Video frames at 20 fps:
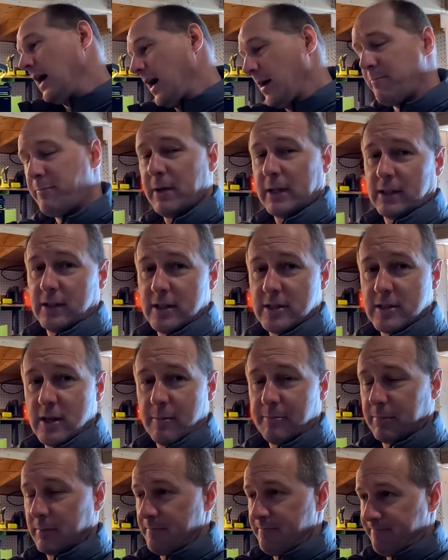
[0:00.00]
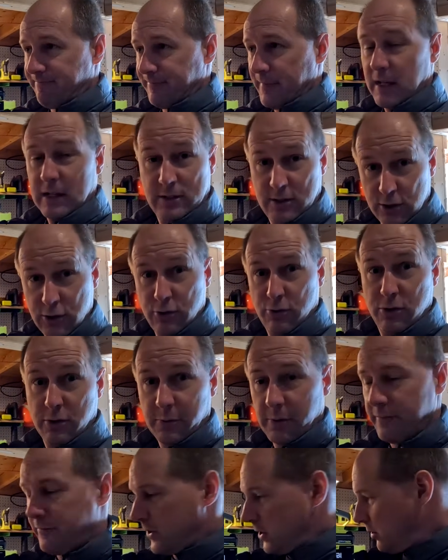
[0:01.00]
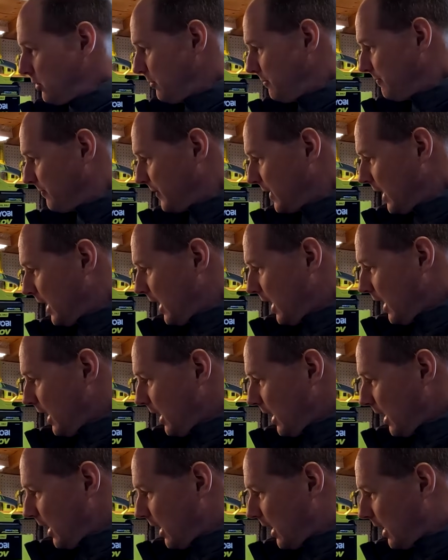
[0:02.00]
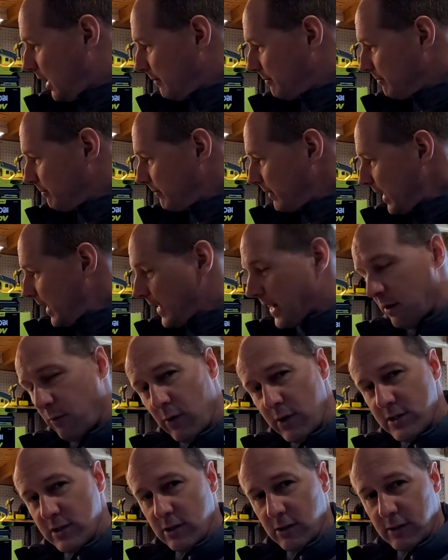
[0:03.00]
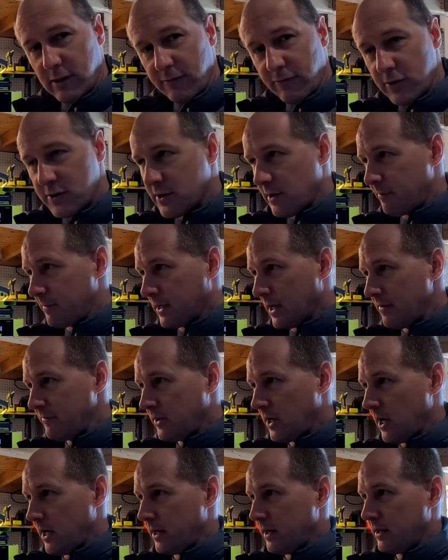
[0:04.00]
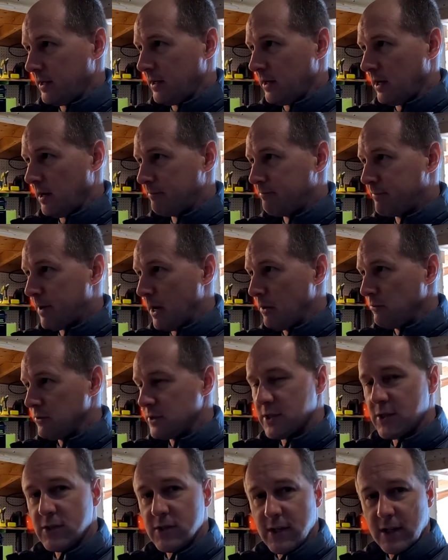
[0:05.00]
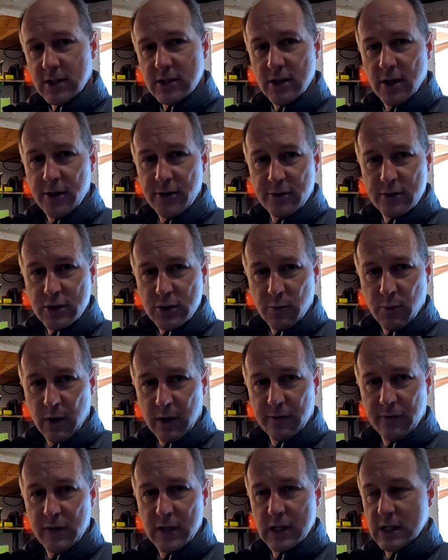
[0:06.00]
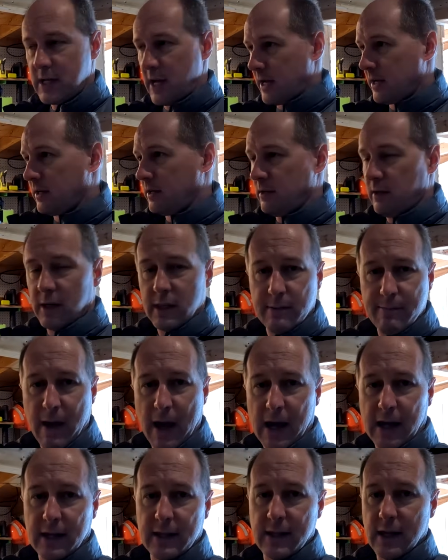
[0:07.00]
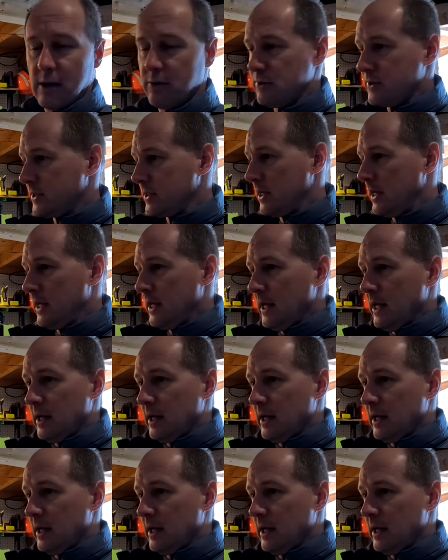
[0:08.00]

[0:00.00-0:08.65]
I picked this up to do the review, and I was looking for something. I've got about 600 square feet of deck on the back of the house.